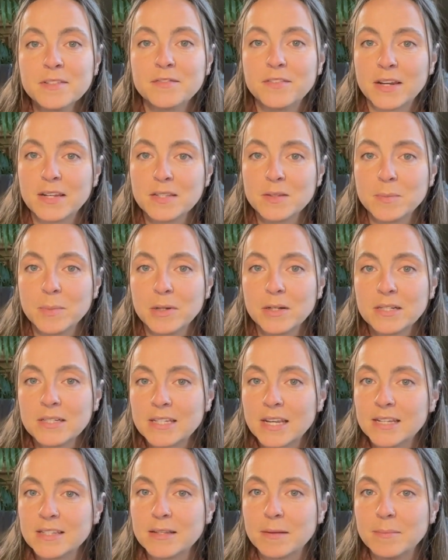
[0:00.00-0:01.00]
Facebook
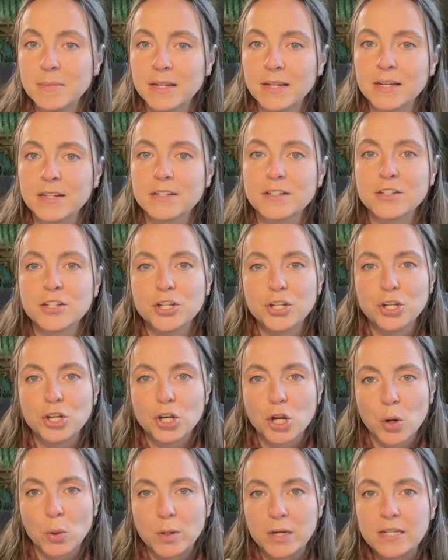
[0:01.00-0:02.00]
takes a minute to
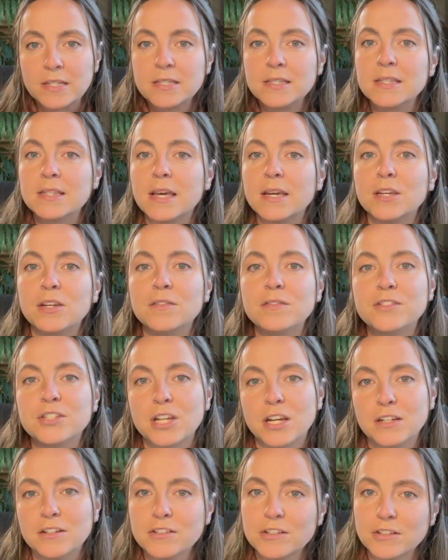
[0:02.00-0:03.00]
notice that you've
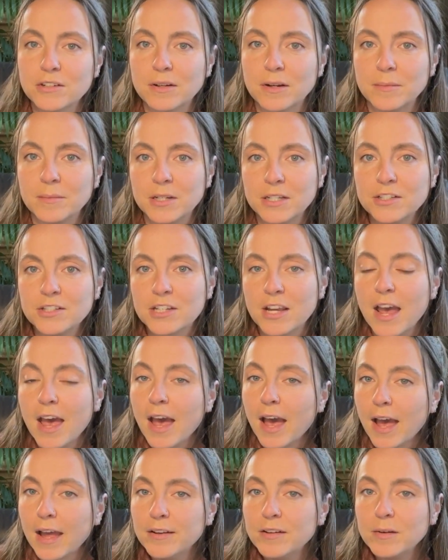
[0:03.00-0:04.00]
changed your image,
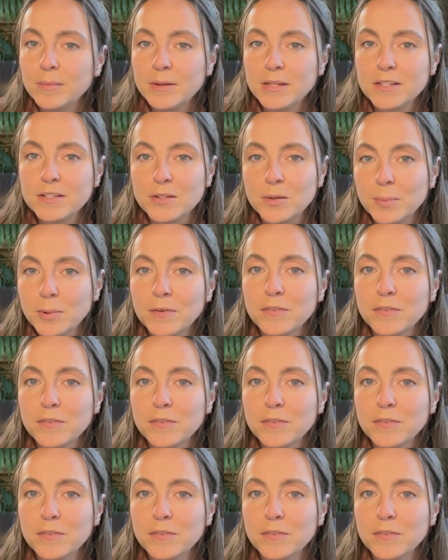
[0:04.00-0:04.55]
and you'll be super